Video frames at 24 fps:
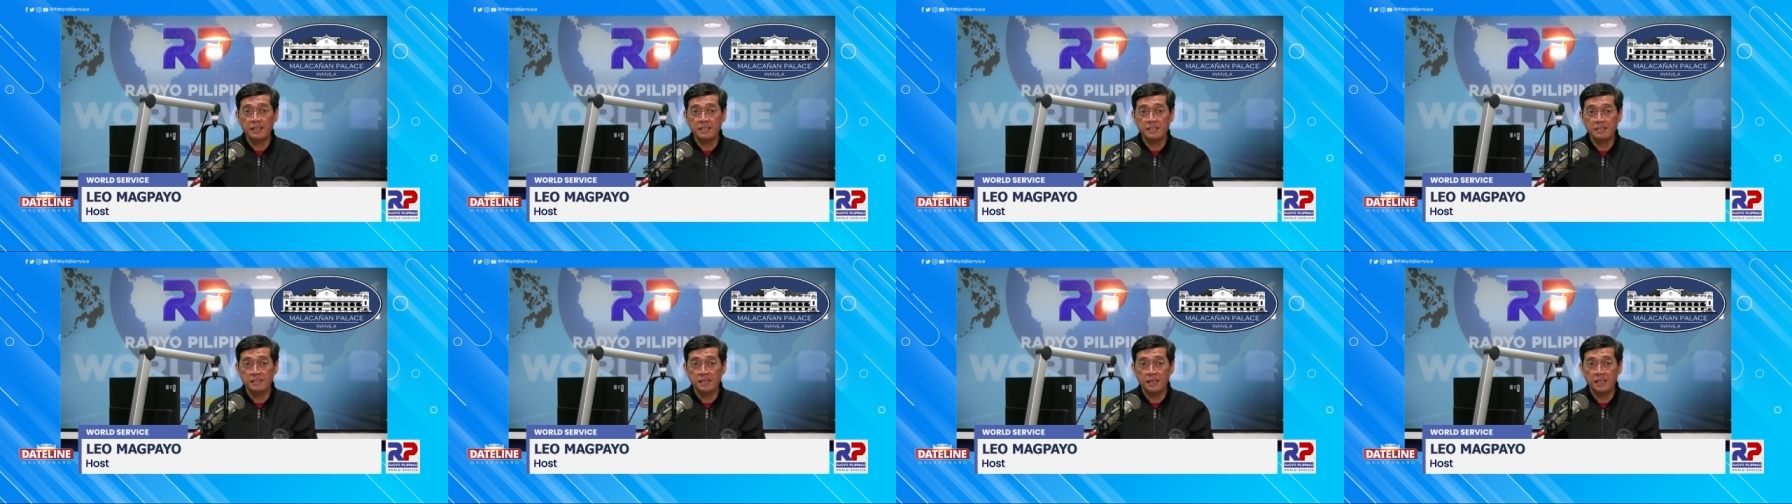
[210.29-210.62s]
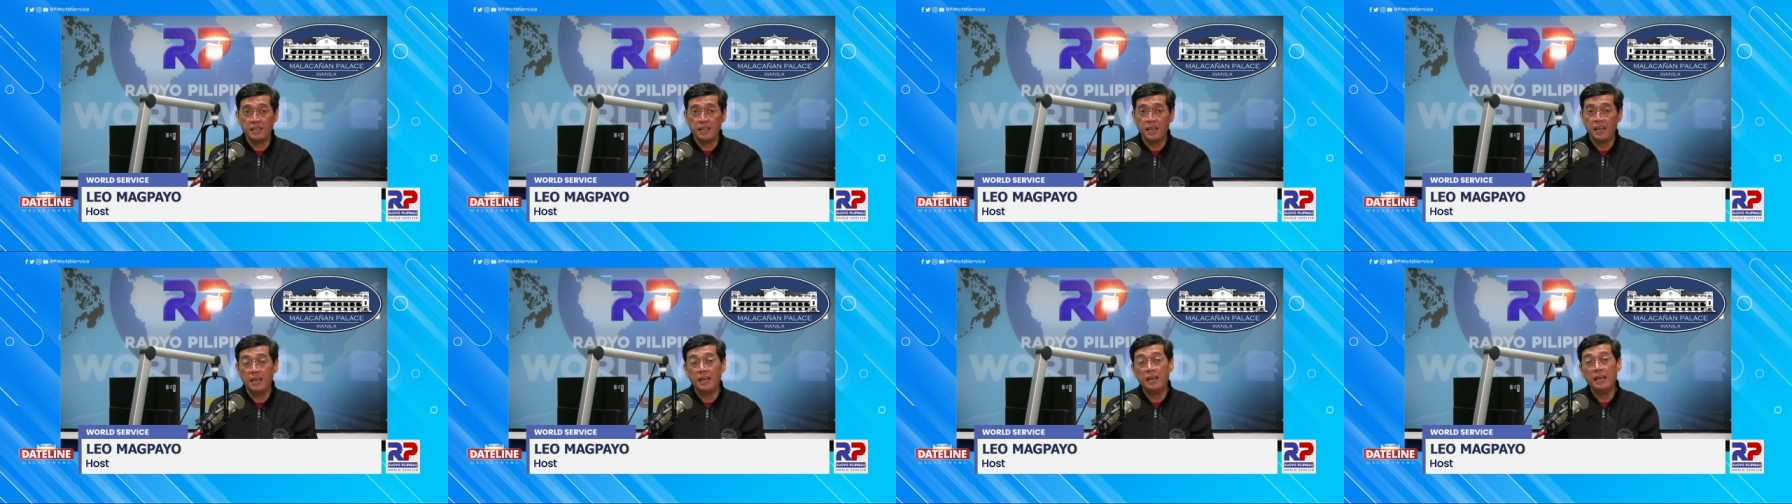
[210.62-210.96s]

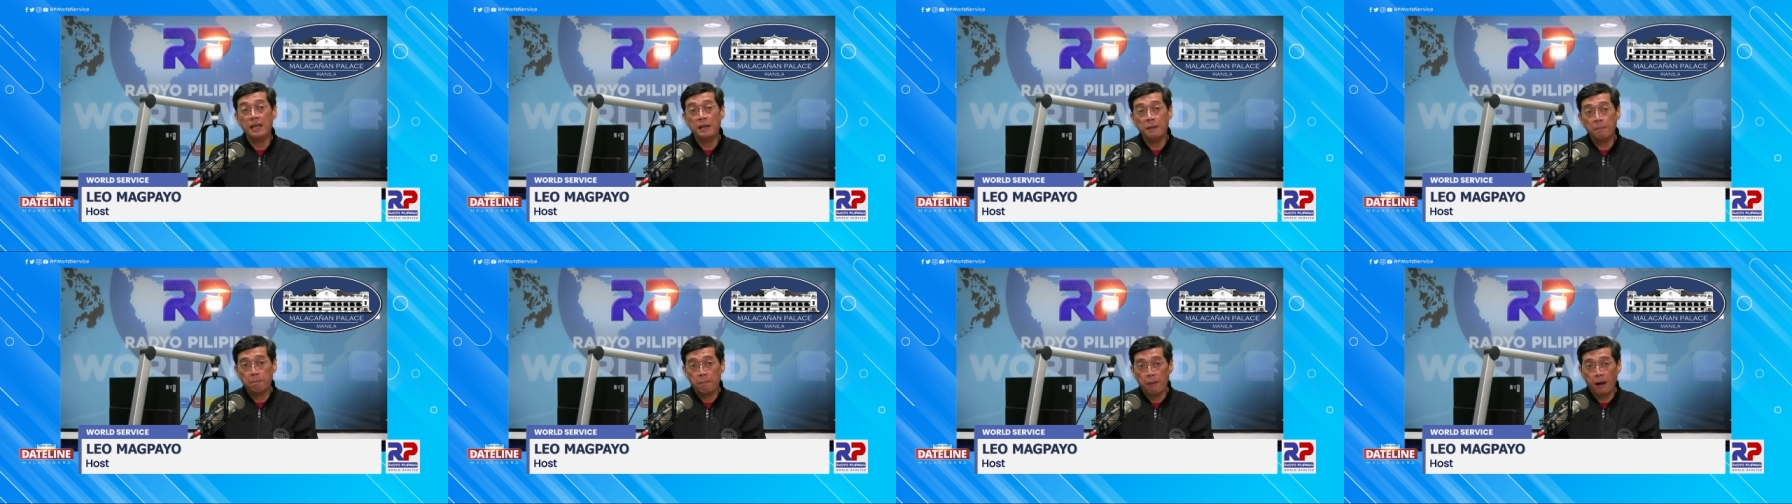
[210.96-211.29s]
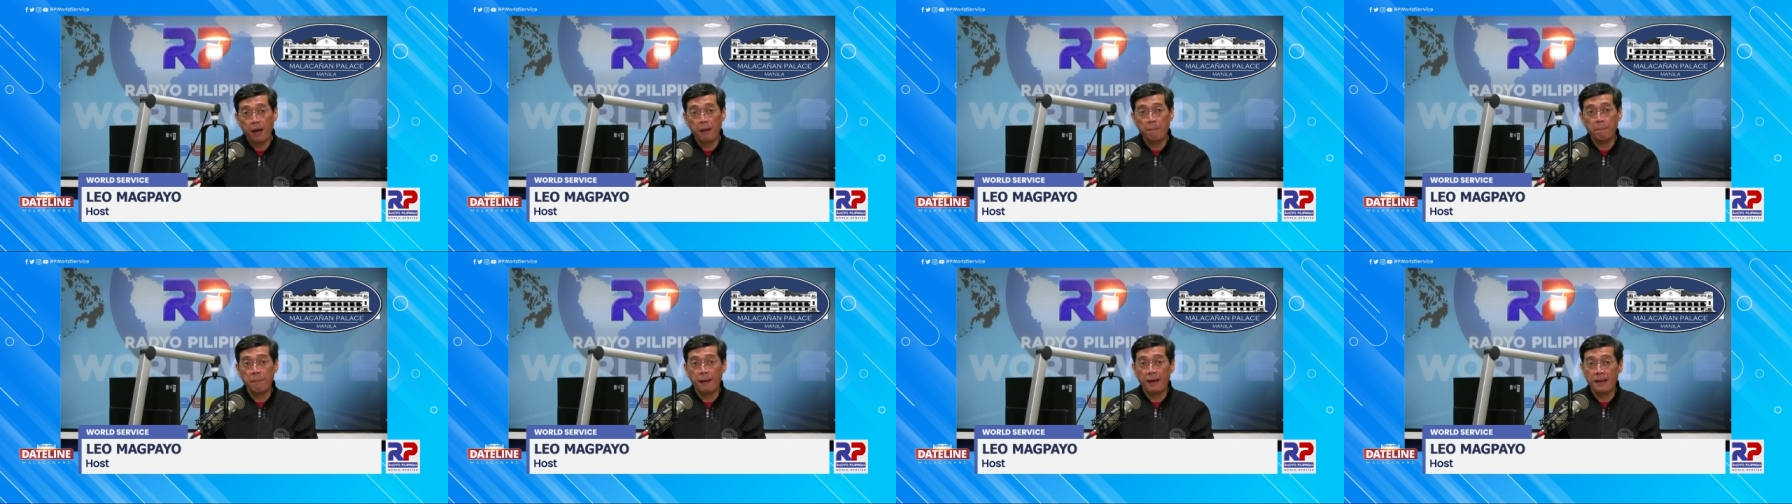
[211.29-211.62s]
City
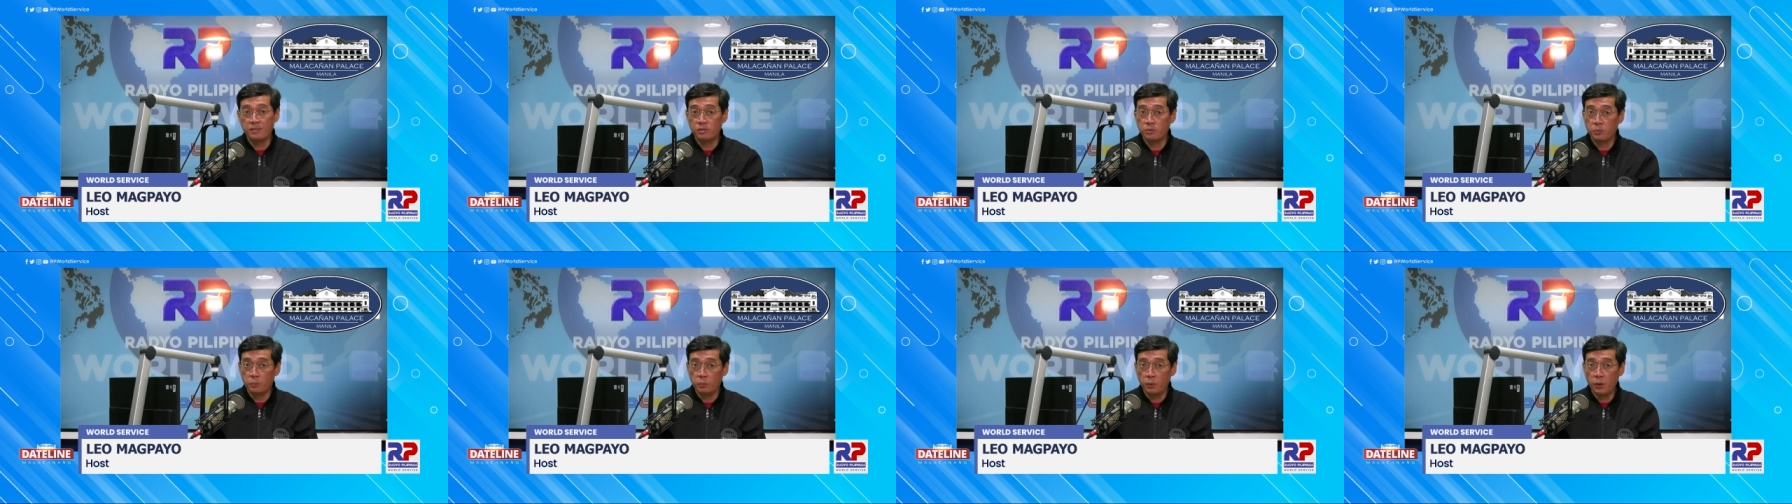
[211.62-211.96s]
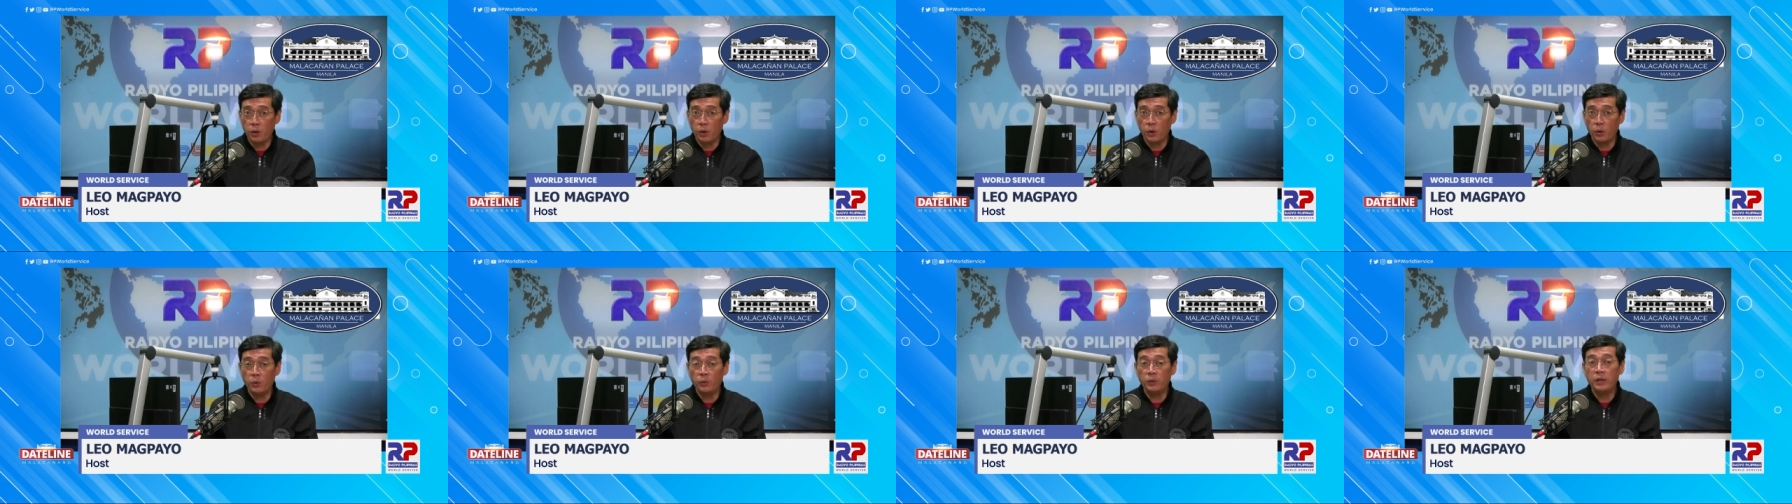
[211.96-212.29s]
Bypass
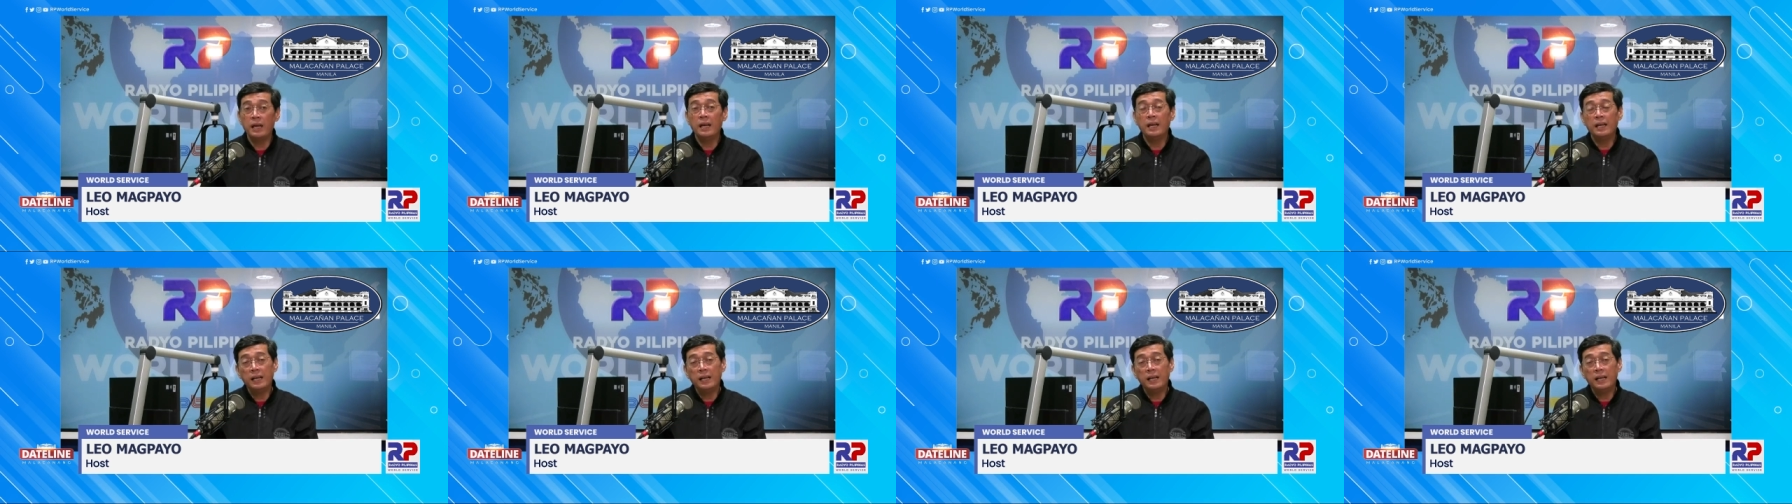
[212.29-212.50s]
Road